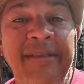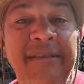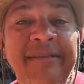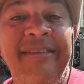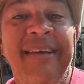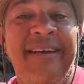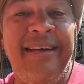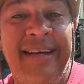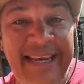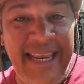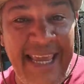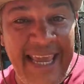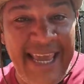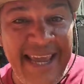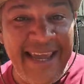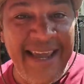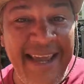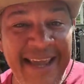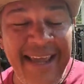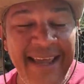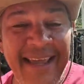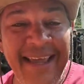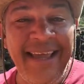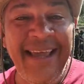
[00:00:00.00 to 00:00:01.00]
today
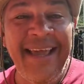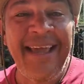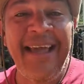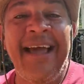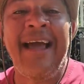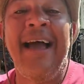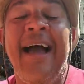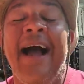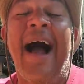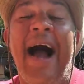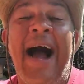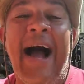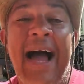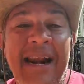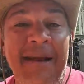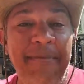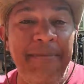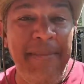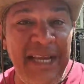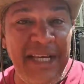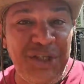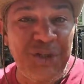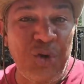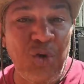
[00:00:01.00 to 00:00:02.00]
I had to
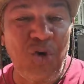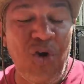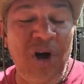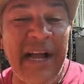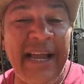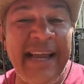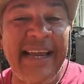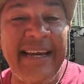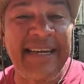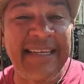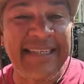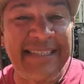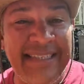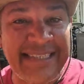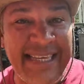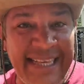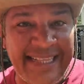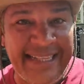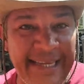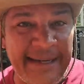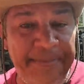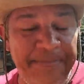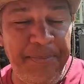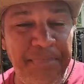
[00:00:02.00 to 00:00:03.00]
make sure I get this set
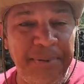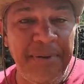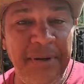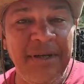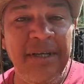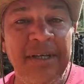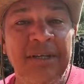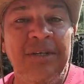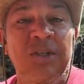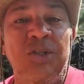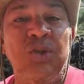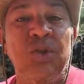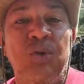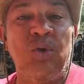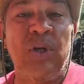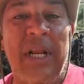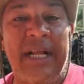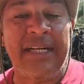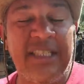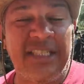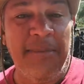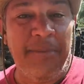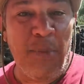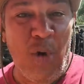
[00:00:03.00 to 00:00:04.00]
up so
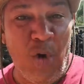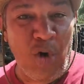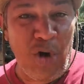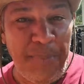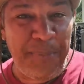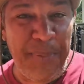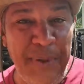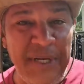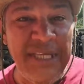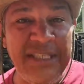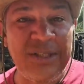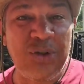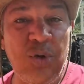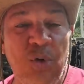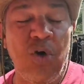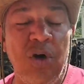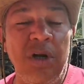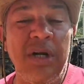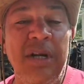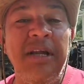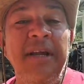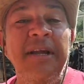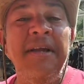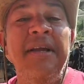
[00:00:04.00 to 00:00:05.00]
that tomorrow, please
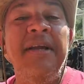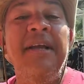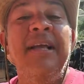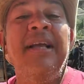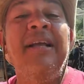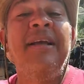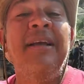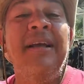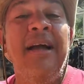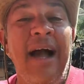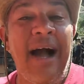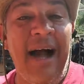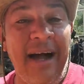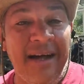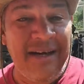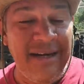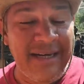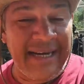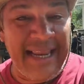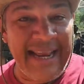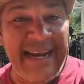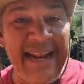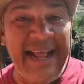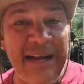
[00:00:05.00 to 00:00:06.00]
God, I could
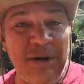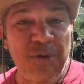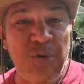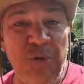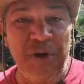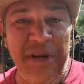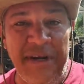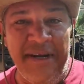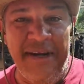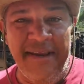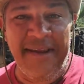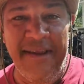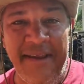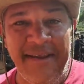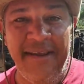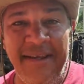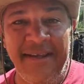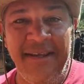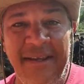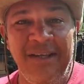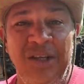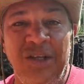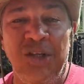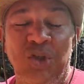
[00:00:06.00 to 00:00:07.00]
get that going.
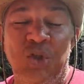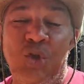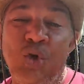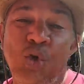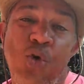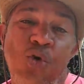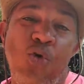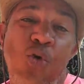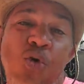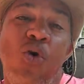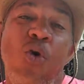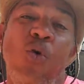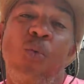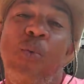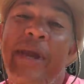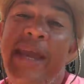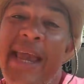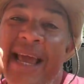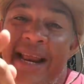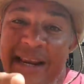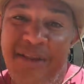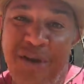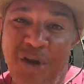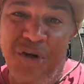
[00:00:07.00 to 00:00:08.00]
So we
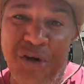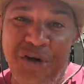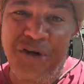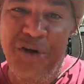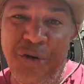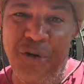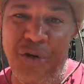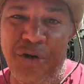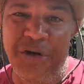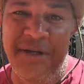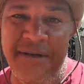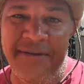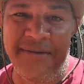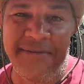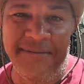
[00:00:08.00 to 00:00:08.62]
heading down the road.